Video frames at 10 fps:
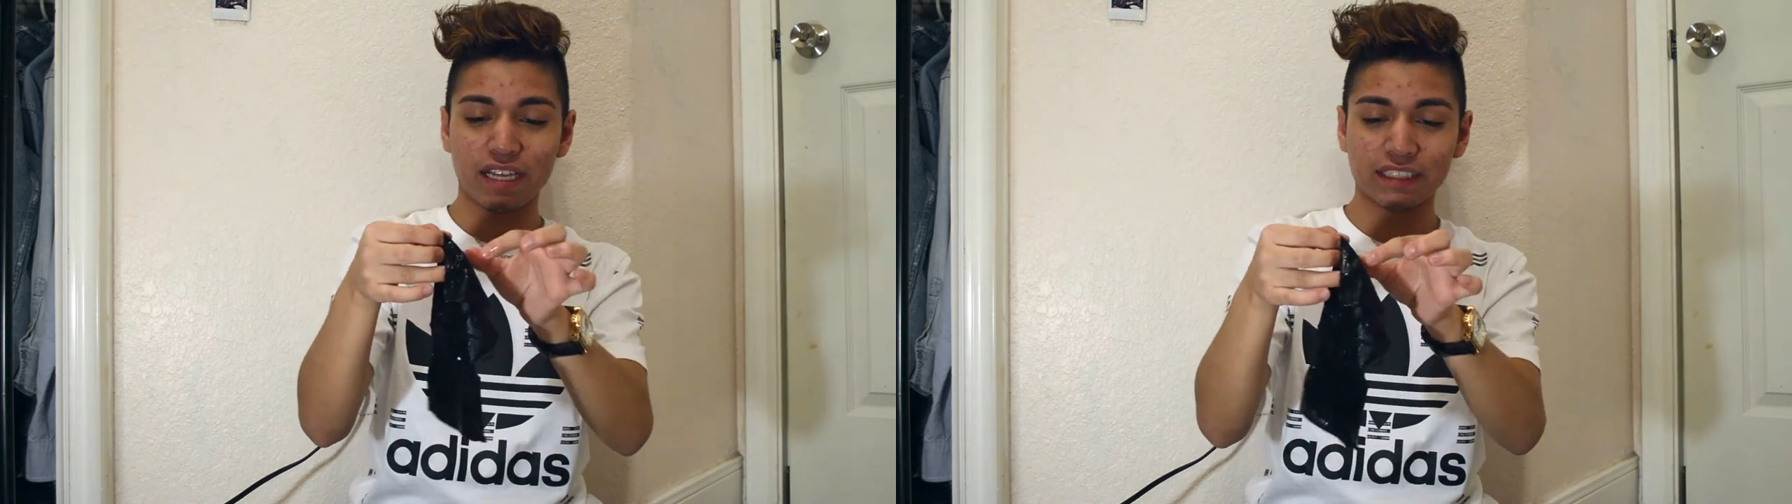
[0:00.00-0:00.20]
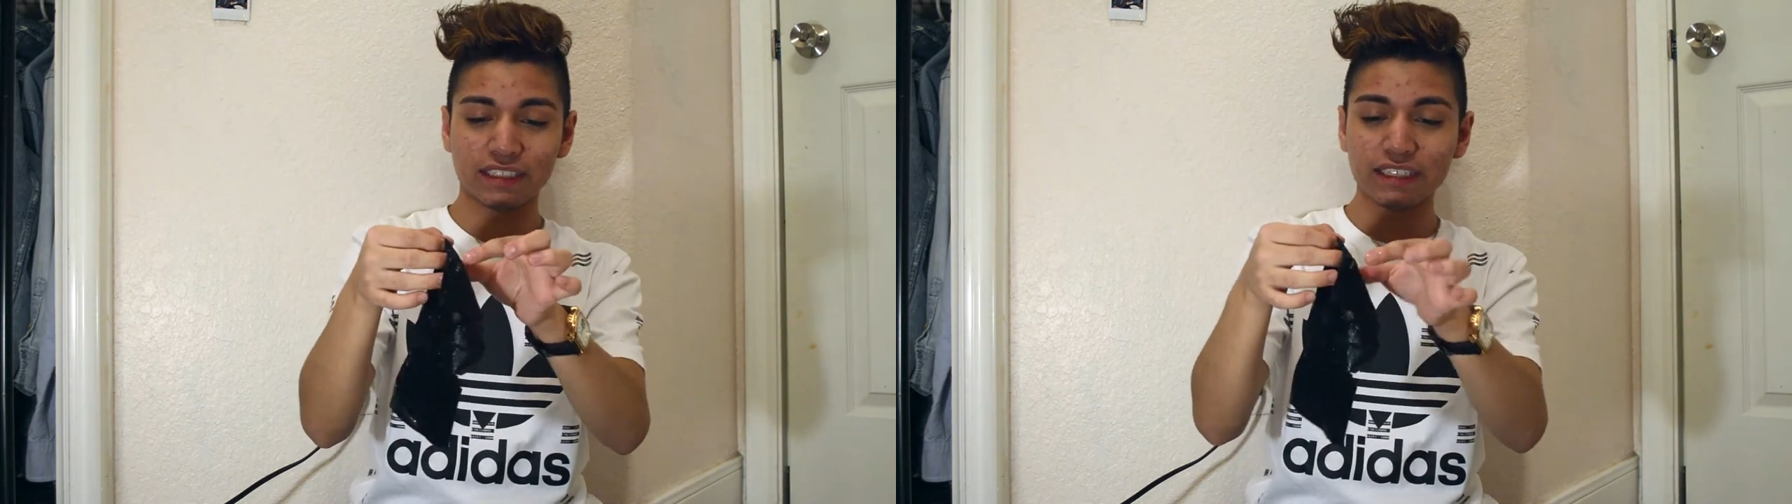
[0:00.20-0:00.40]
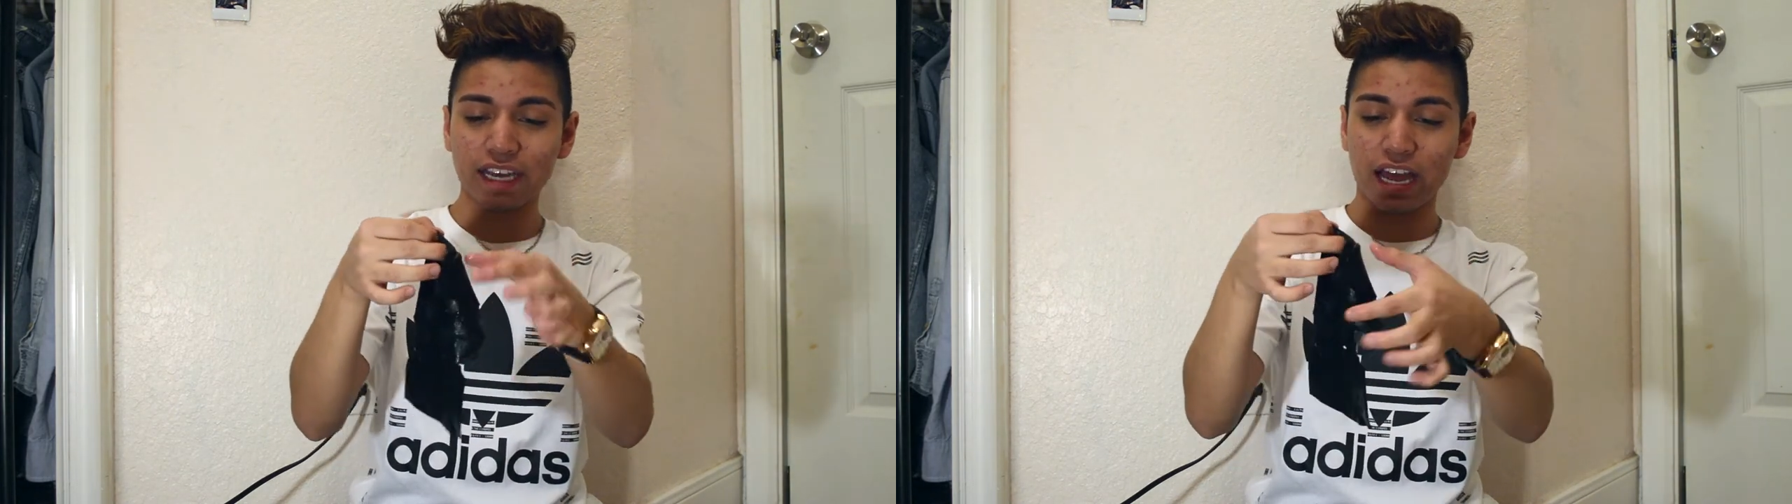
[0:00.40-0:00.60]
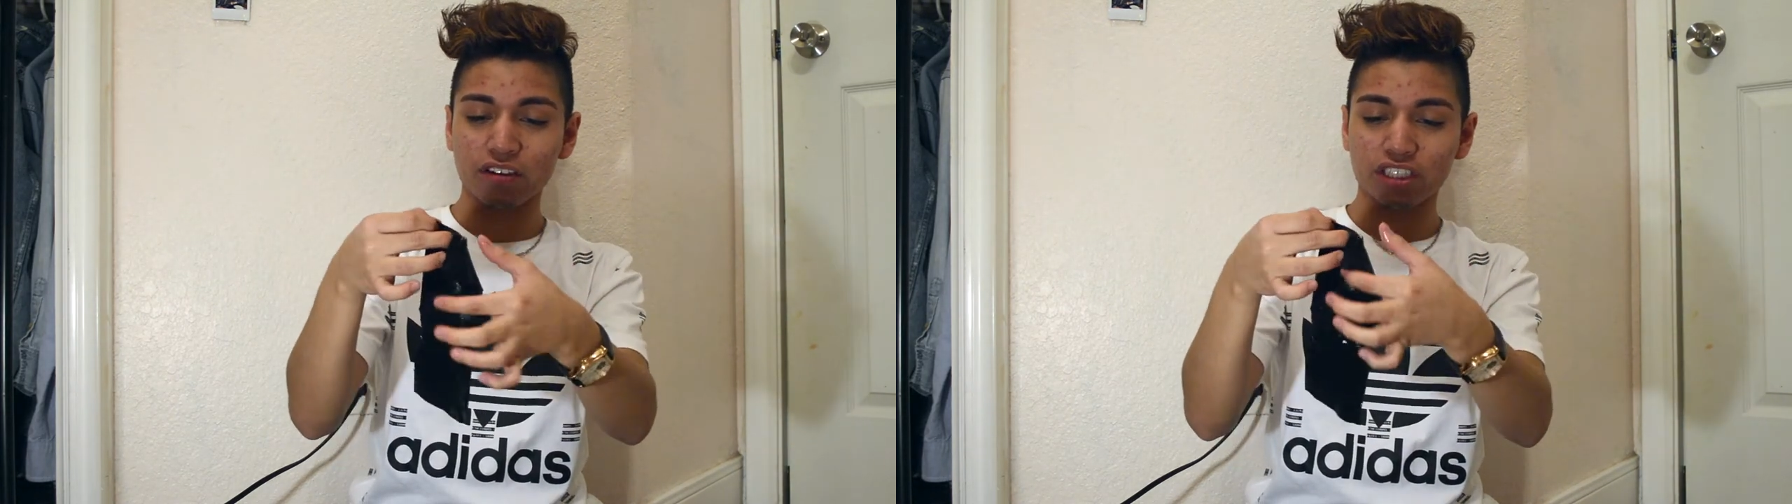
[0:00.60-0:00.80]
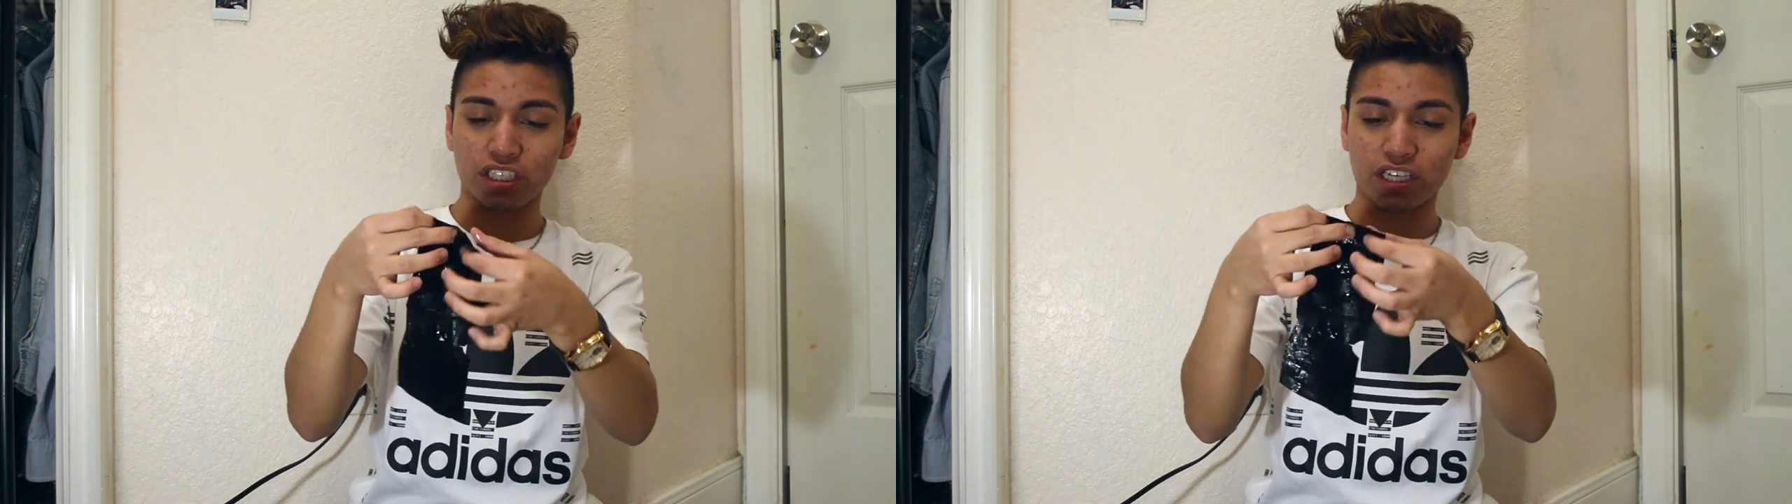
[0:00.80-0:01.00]
This looks like
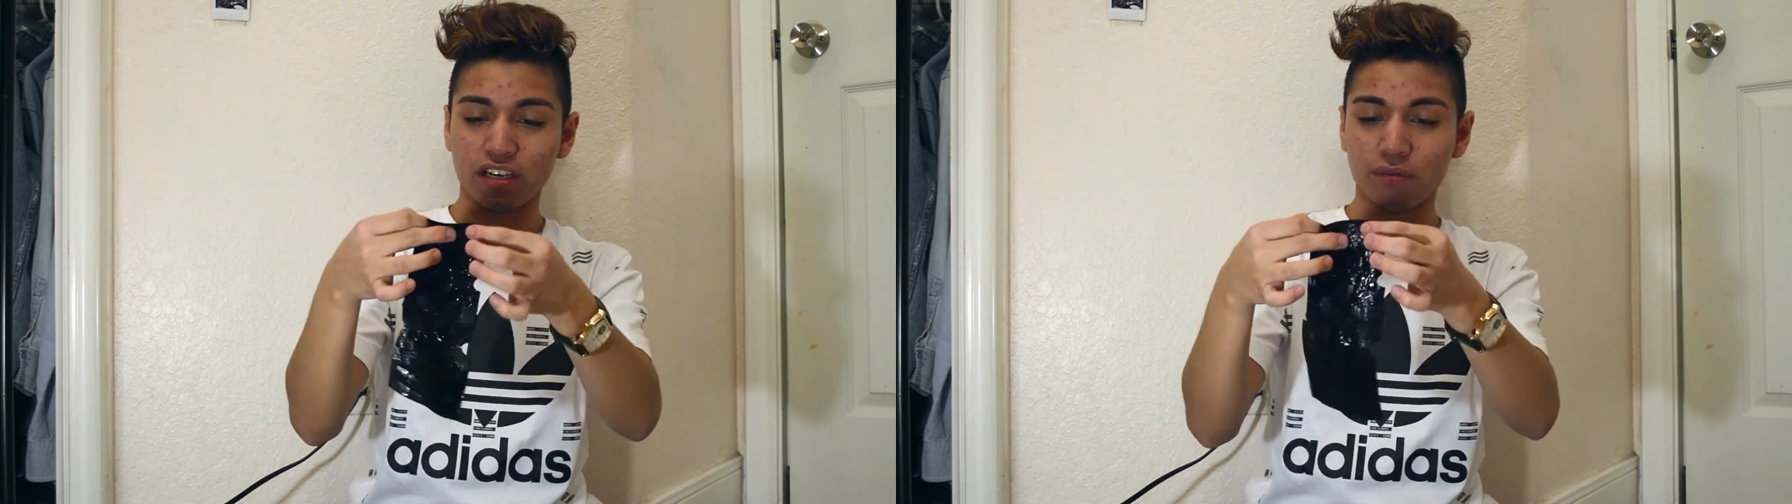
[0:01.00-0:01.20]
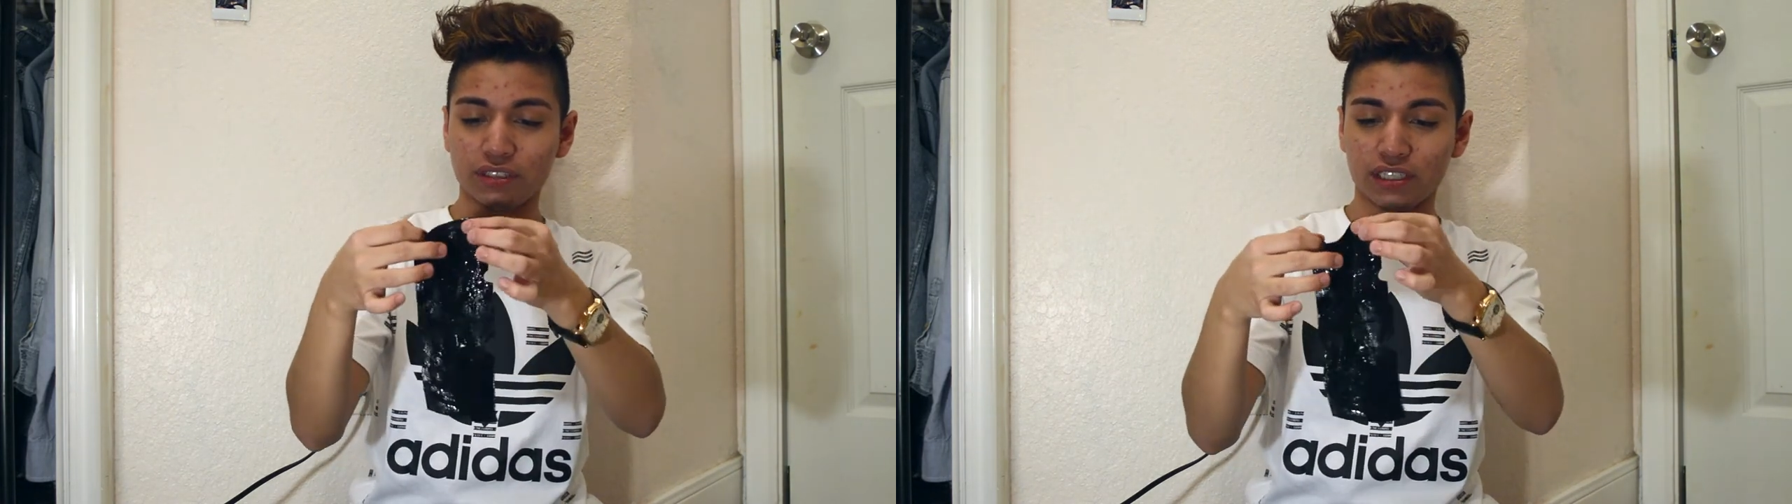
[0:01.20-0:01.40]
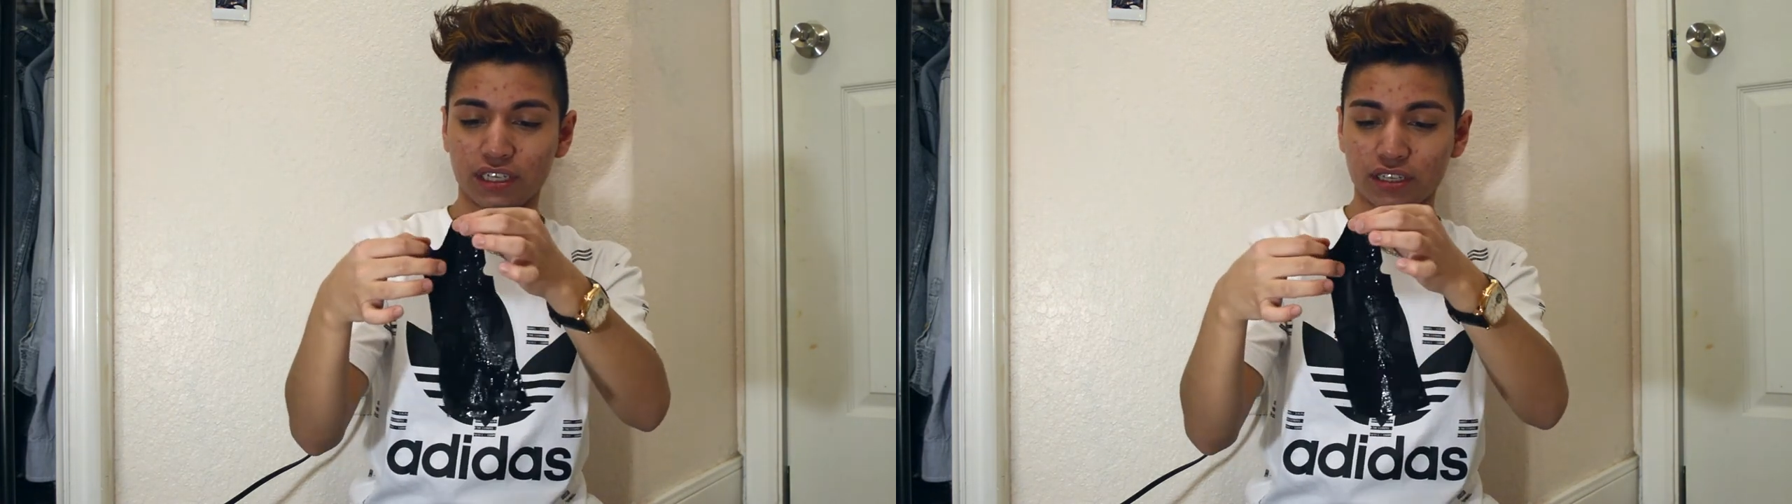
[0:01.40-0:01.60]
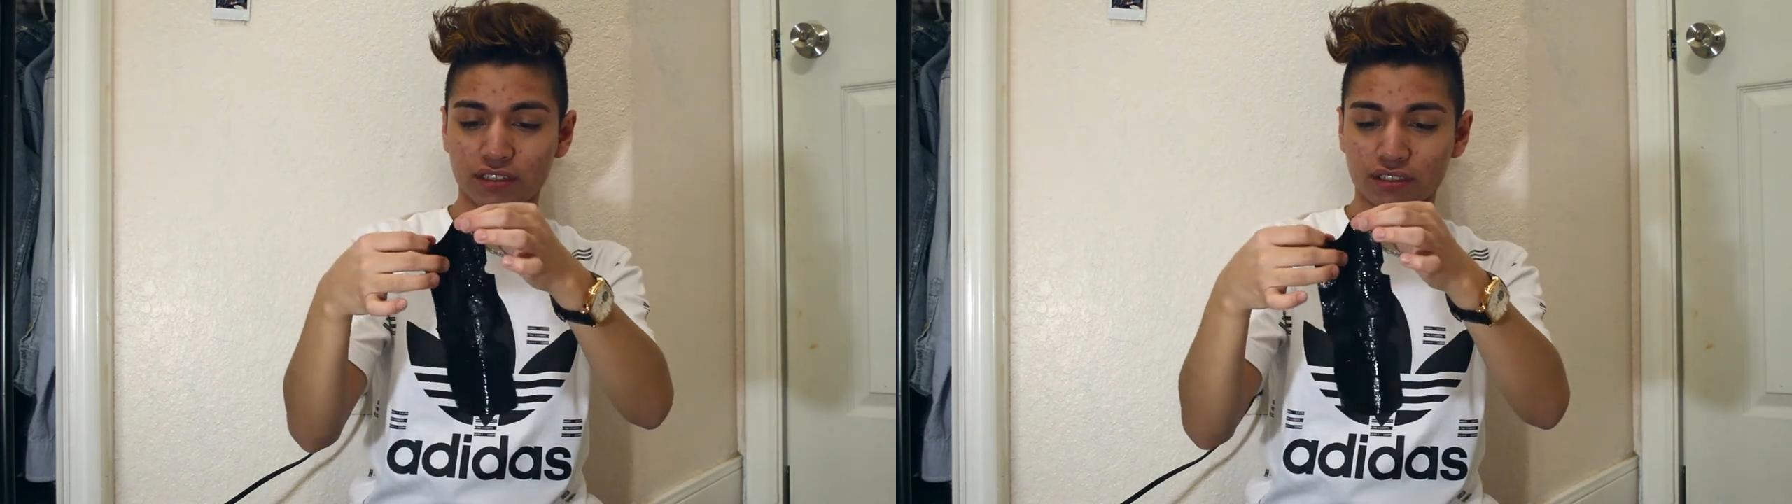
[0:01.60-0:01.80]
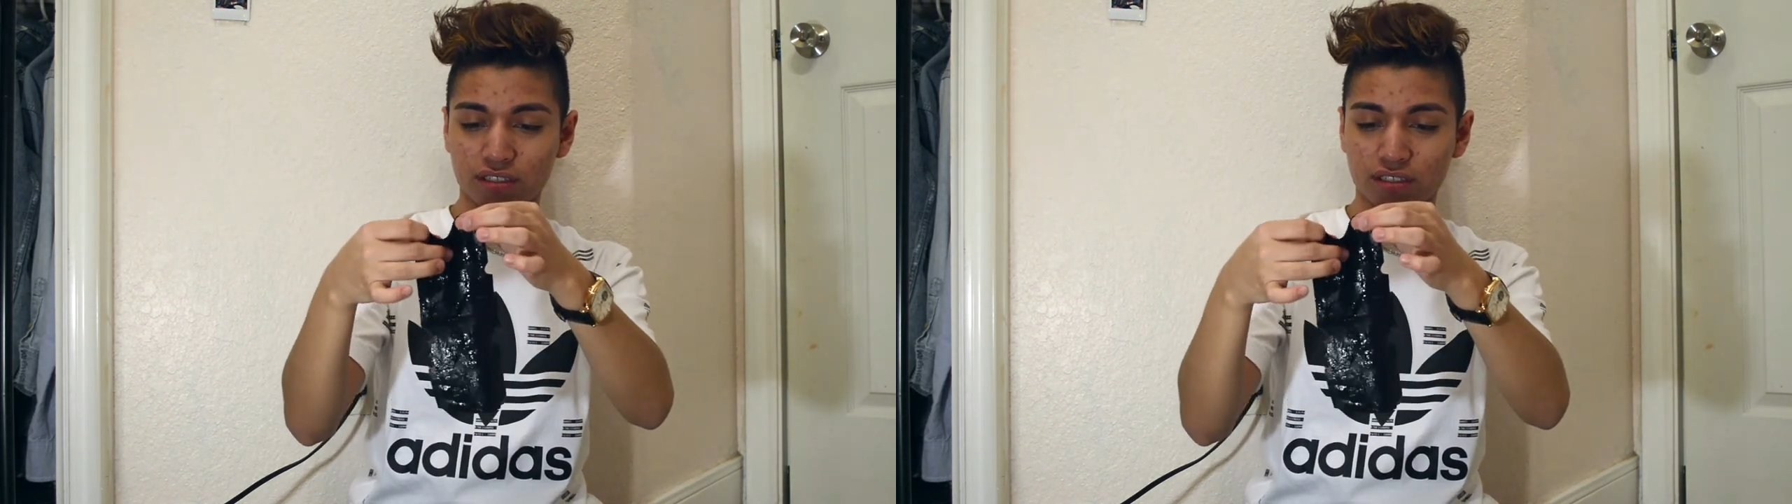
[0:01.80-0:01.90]
algae. I hope it's not.